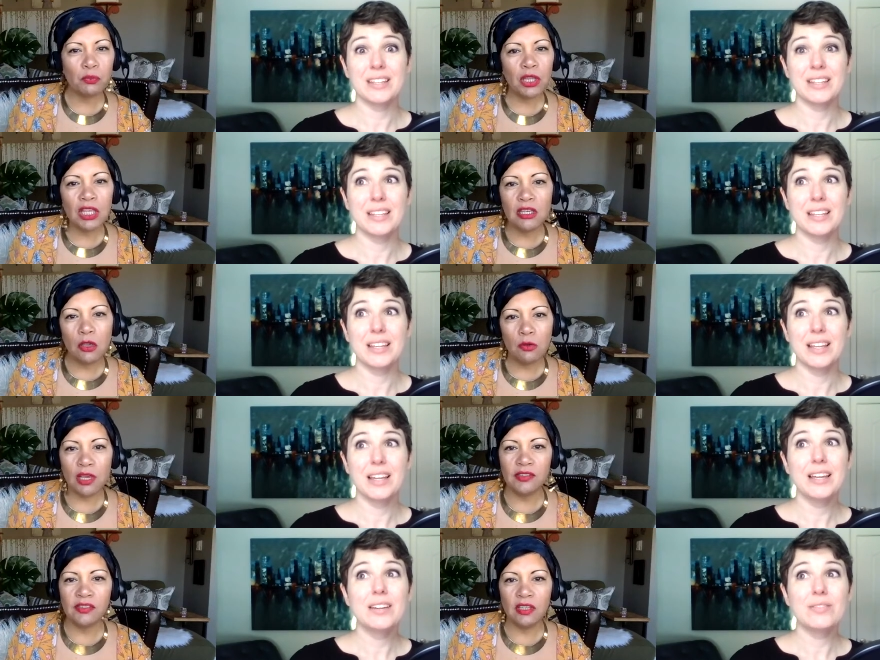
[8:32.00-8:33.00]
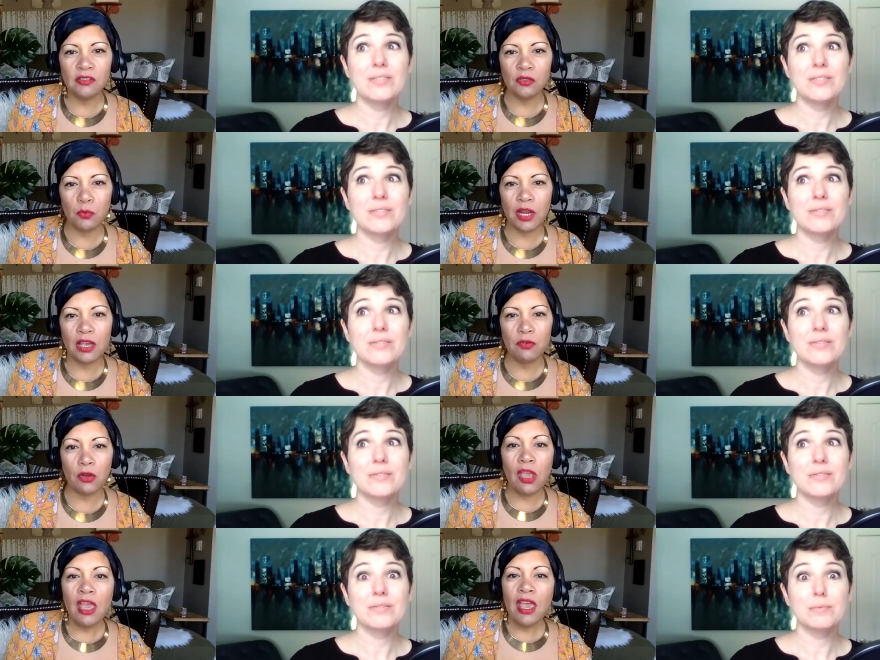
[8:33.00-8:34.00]
Speaker 1: really no niceties or whatever
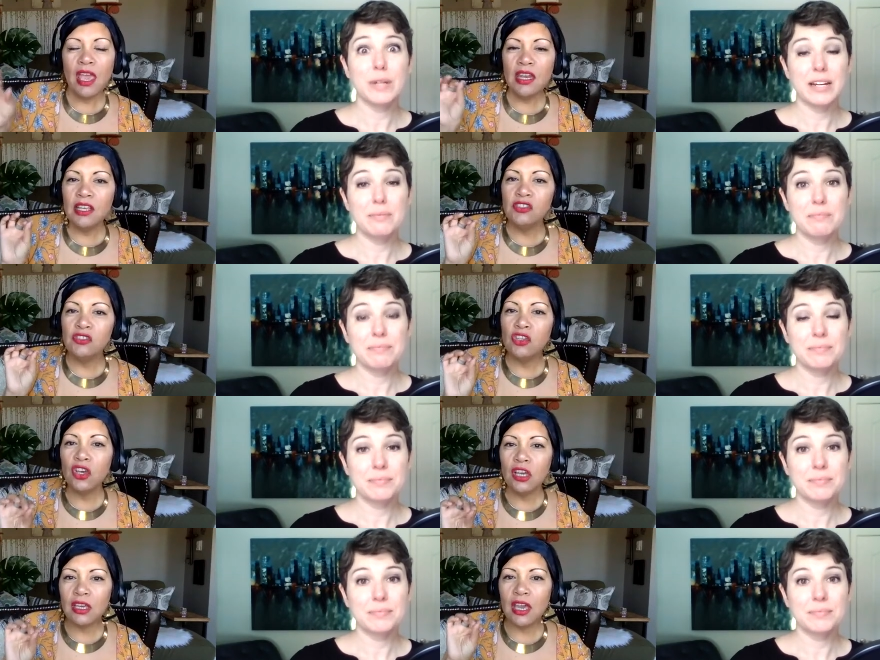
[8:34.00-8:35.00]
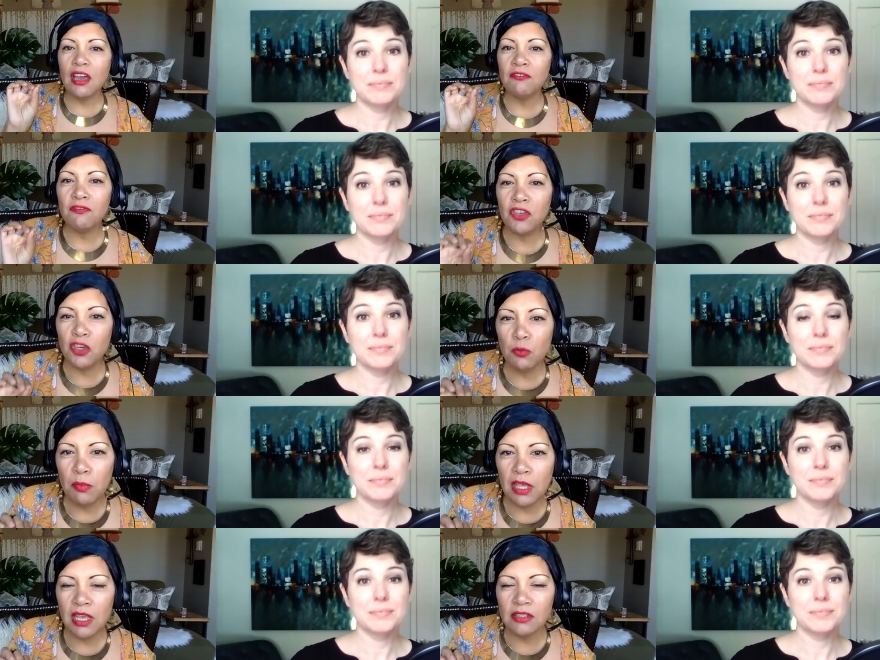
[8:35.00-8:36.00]
right. and it took a few
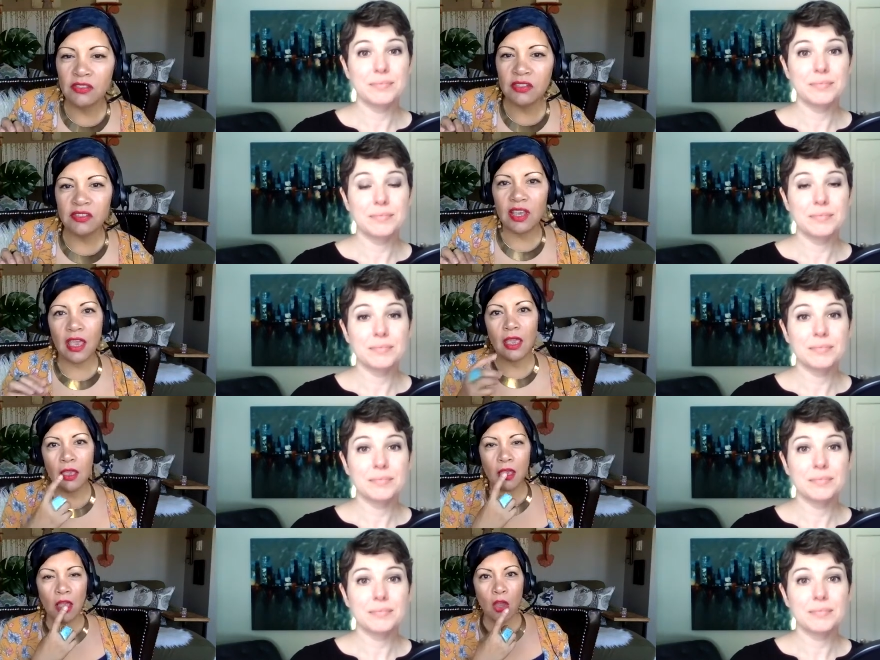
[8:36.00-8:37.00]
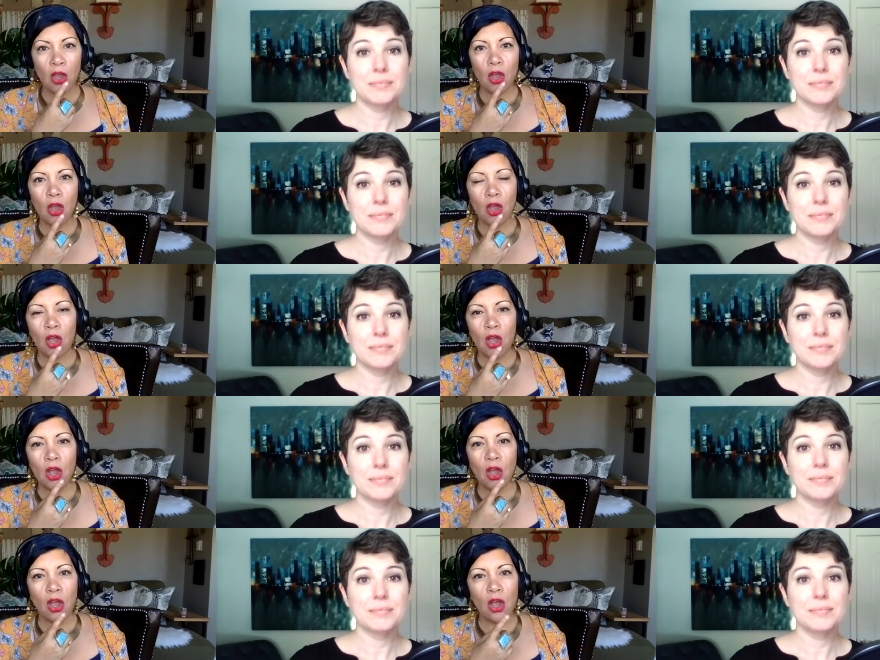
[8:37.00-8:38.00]
minutes to say
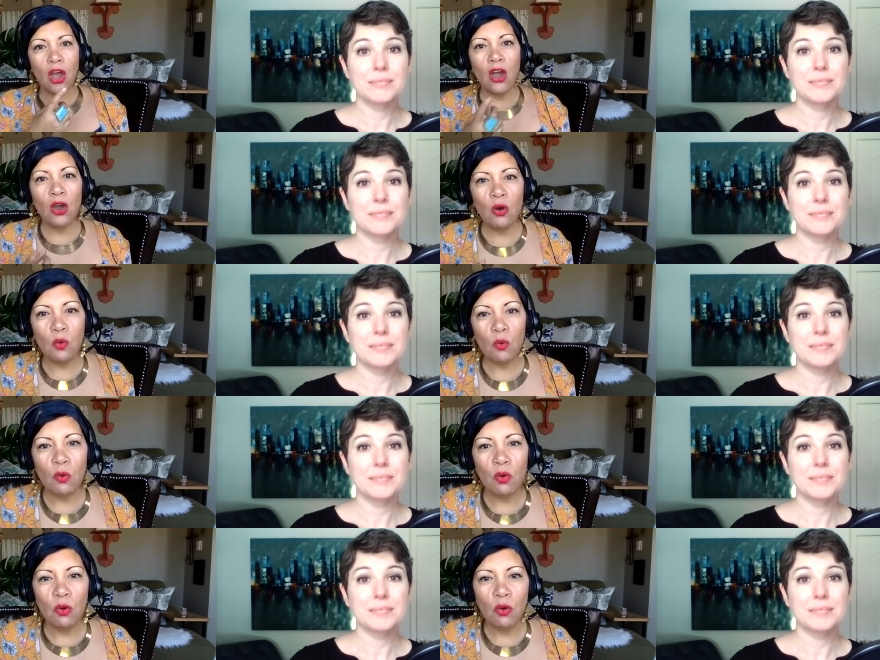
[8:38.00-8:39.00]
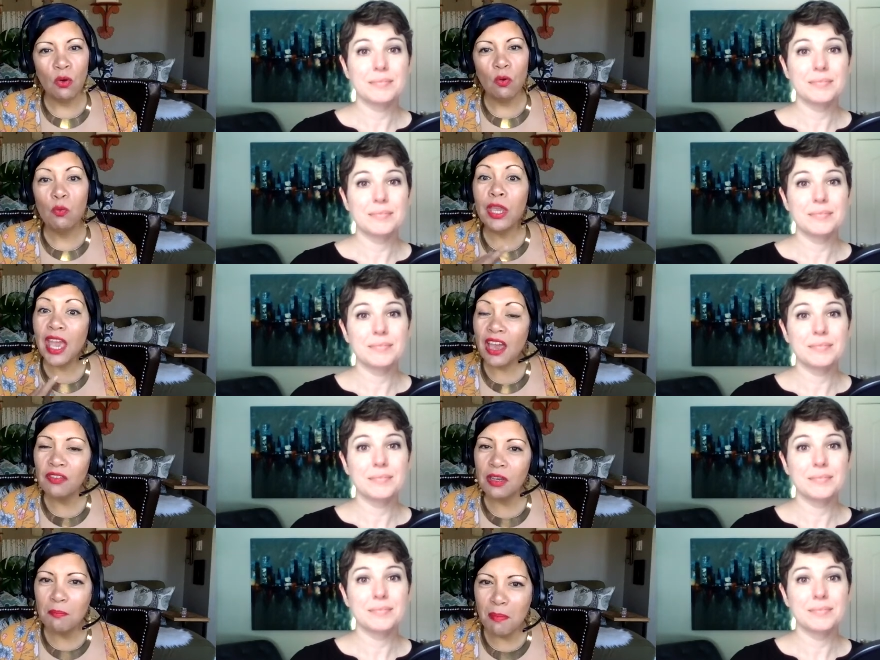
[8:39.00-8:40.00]
oh we
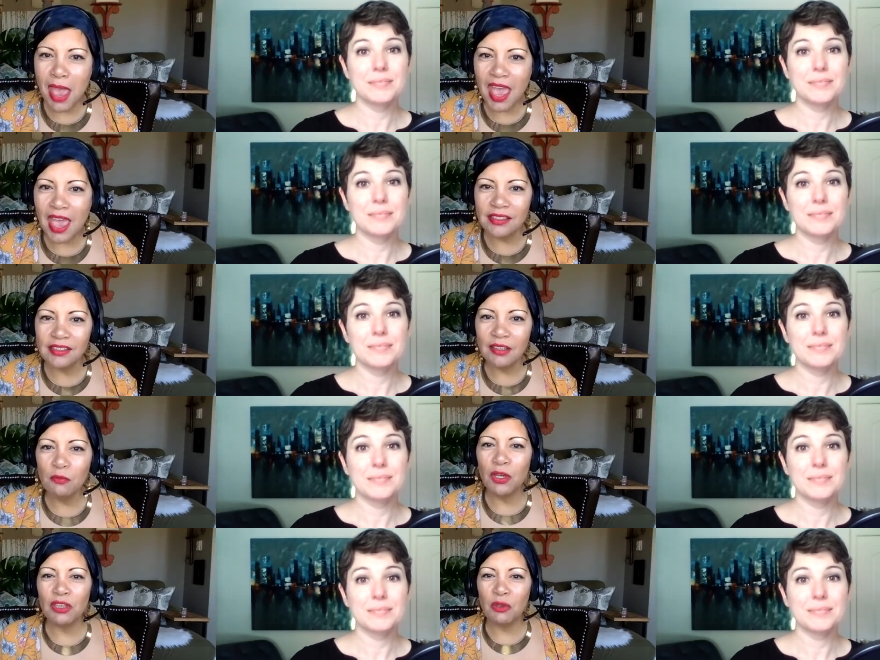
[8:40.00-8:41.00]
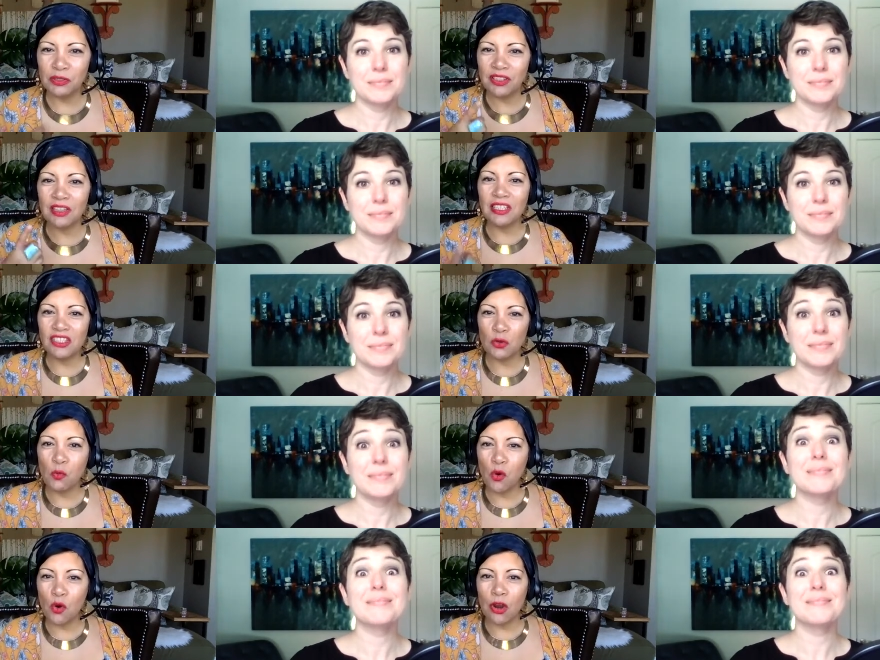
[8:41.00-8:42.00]
haven't met with it was alicia
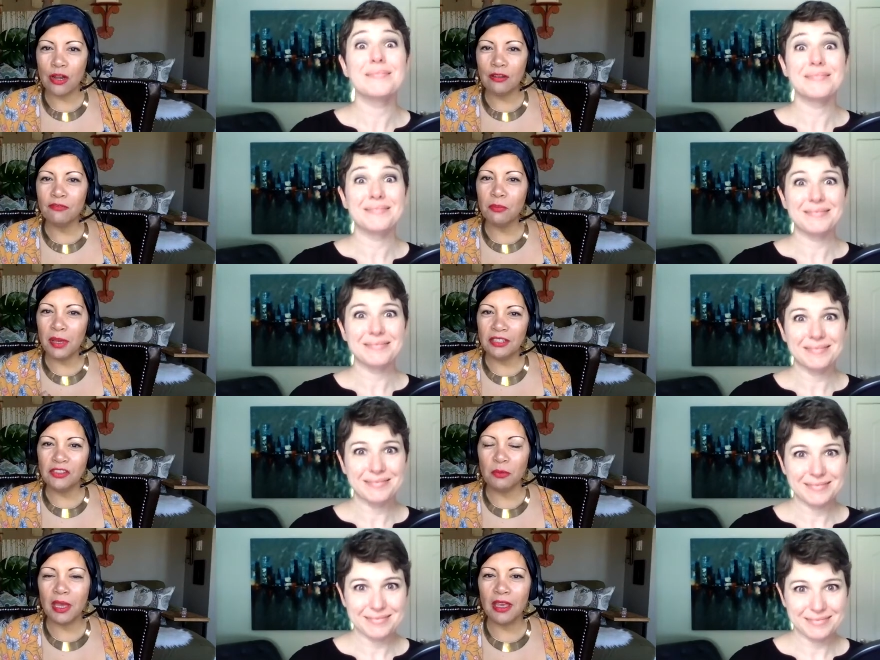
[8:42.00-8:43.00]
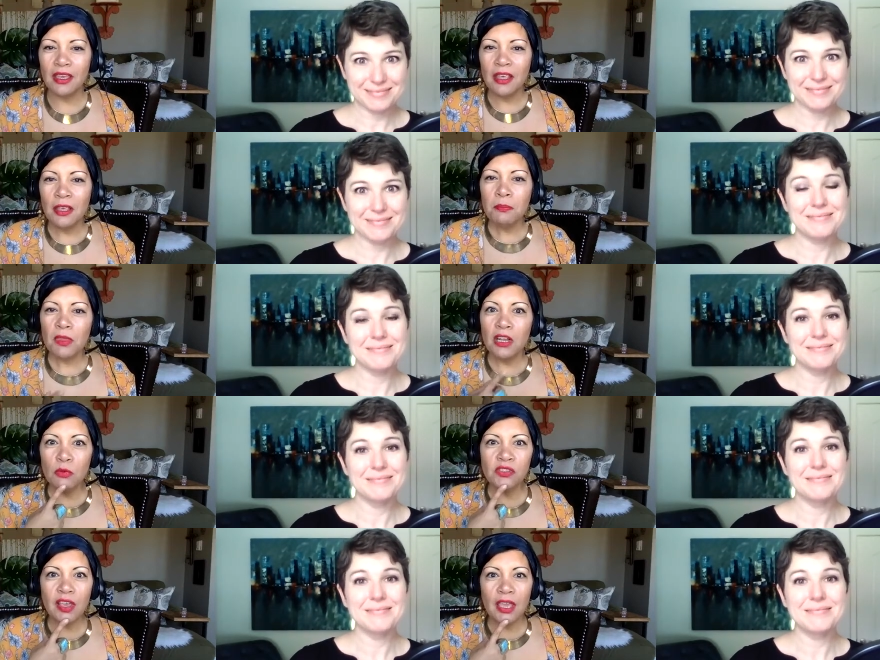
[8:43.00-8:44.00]
ward from Mydoma mm-hmm. and it
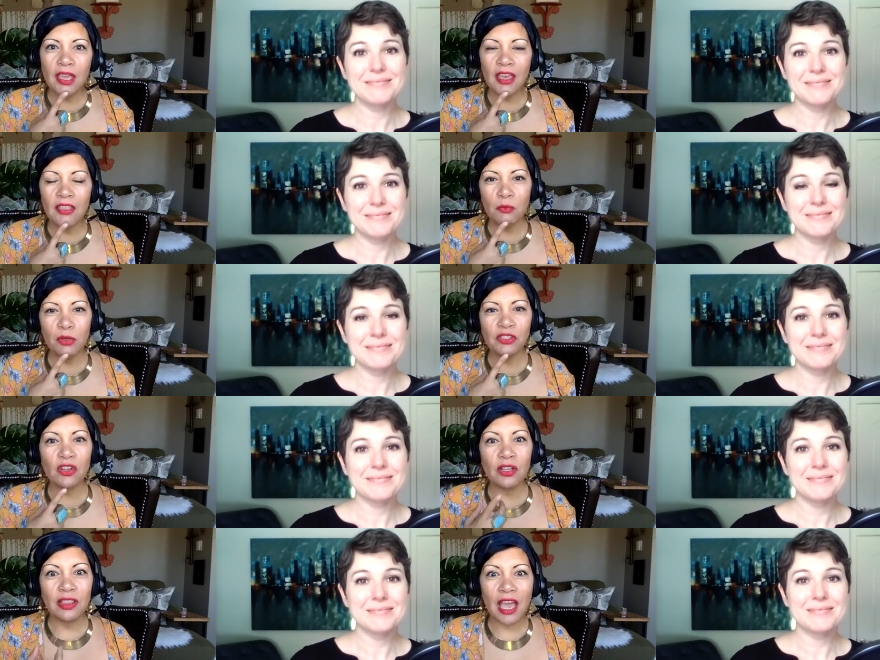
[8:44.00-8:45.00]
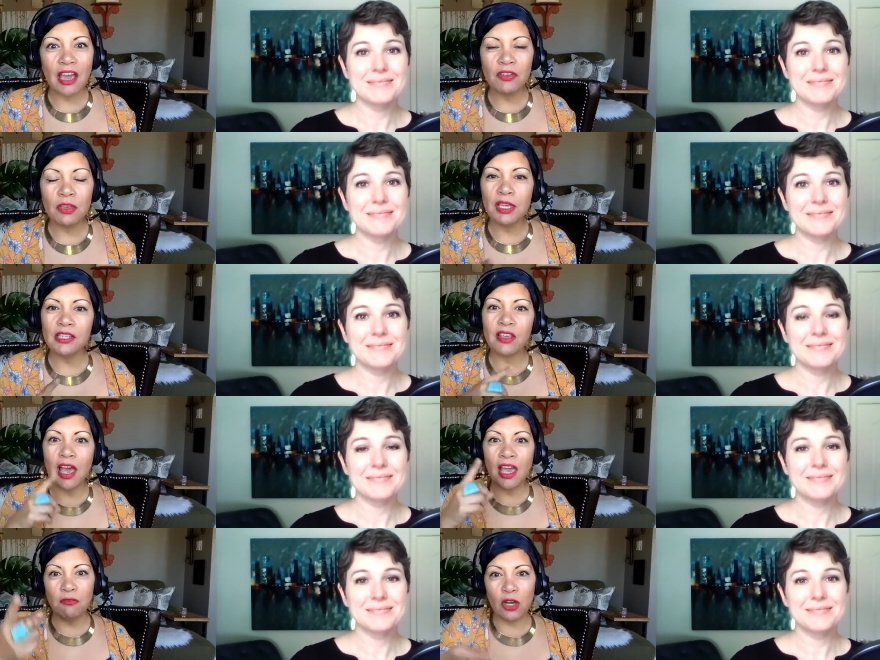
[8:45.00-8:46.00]
was like and then we started laughing because
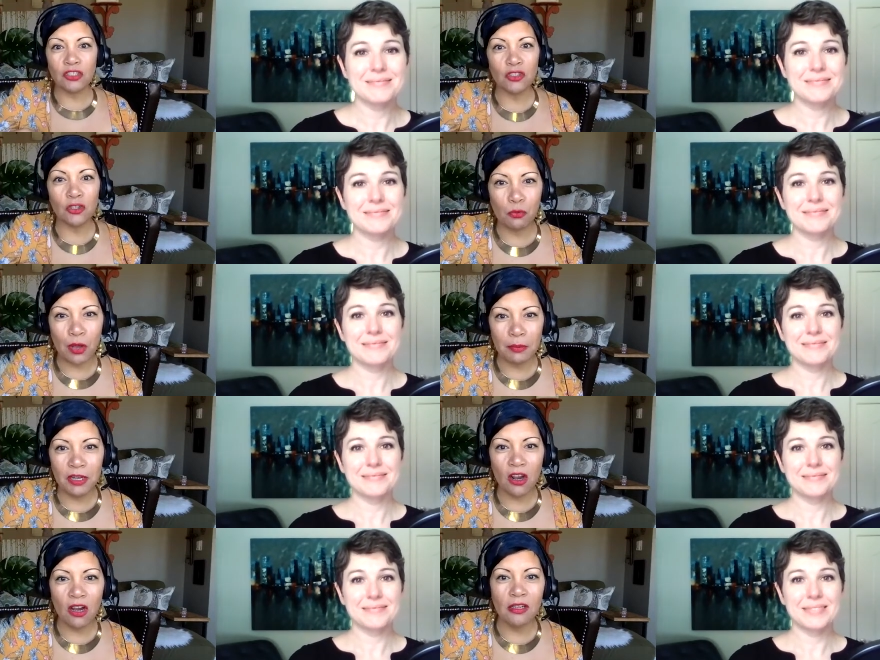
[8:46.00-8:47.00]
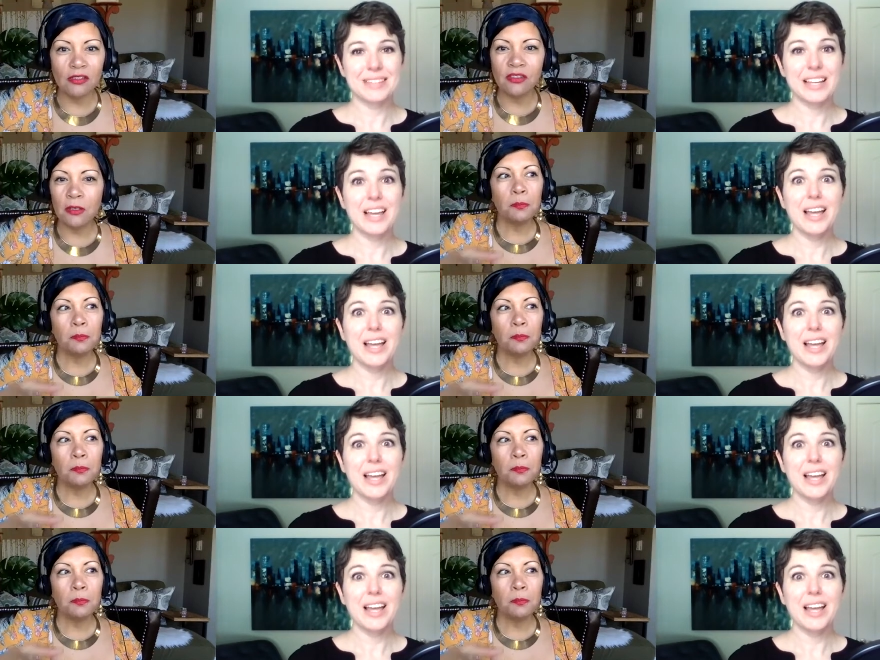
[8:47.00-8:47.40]
i've watched her webinars